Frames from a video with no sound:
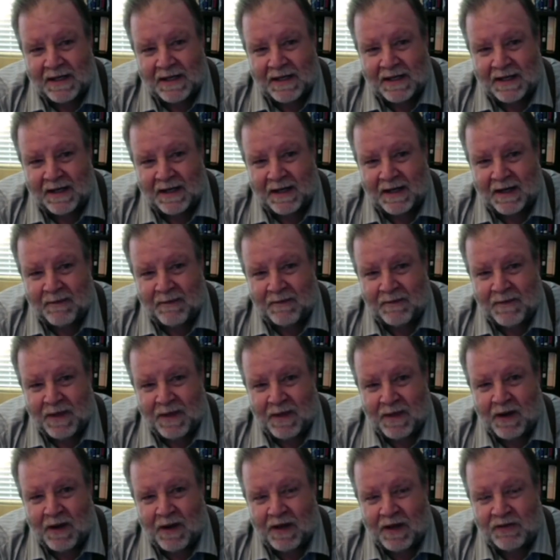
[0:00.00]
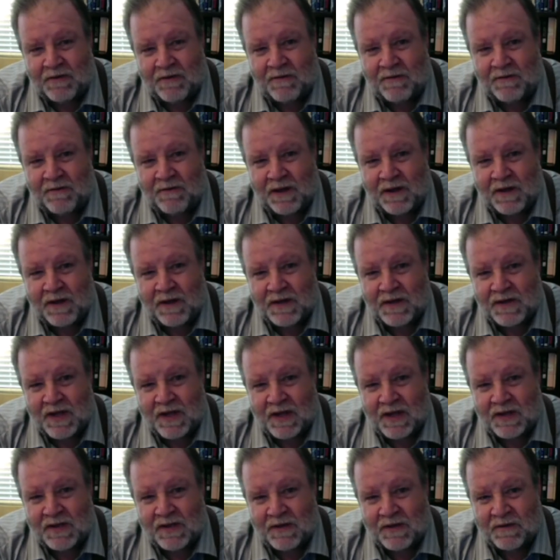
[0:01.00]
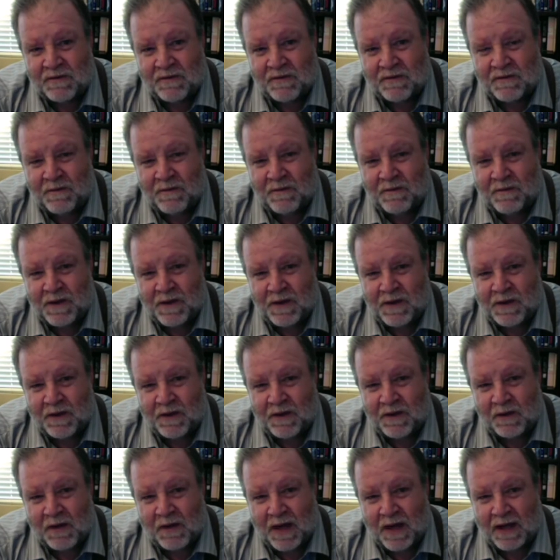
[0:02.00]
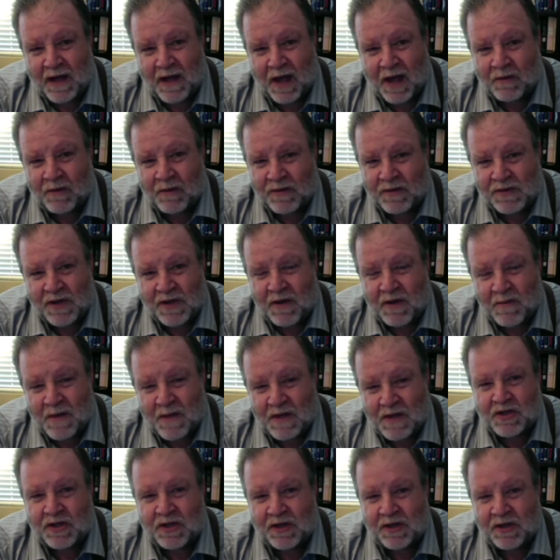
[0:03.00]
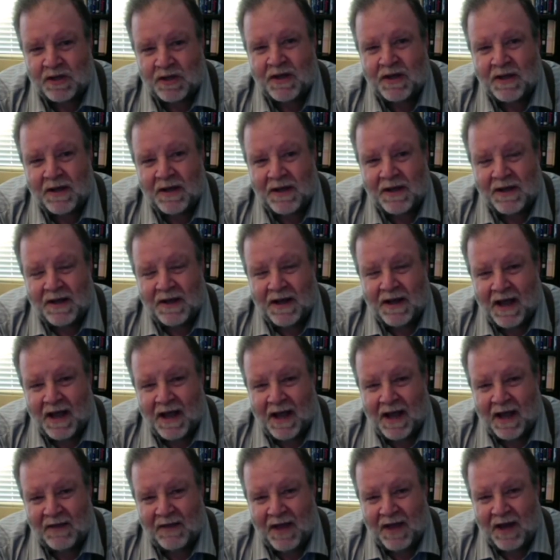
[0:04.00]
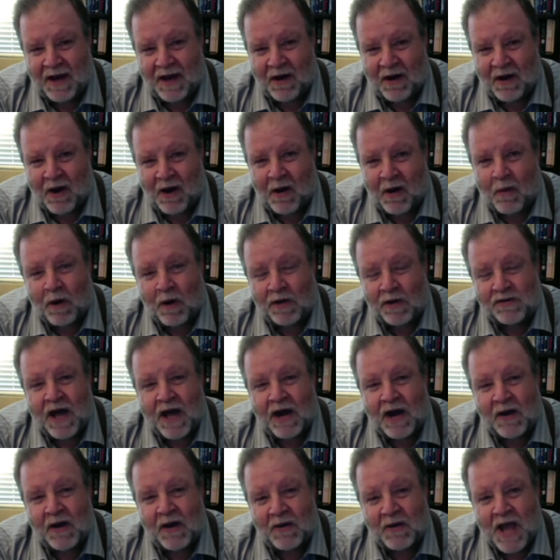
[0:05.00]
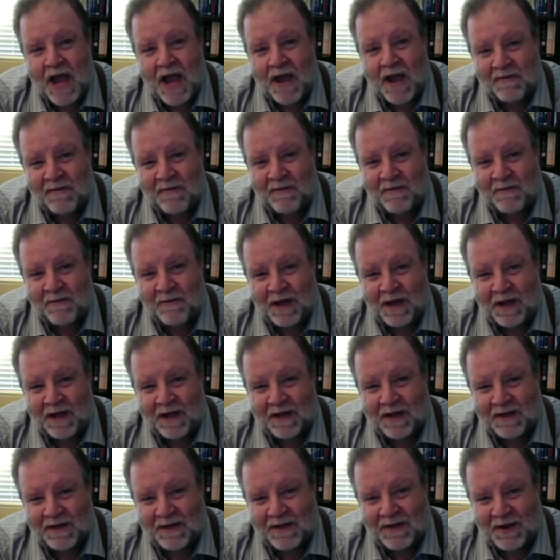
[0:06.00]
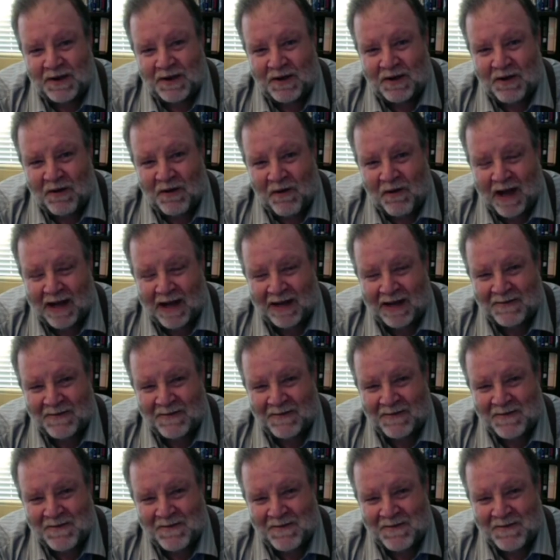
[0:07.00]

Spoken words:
you know, I do feel a sense of, you know, like I was on a mission, and that it all worked out okay for me to, you know, to write it.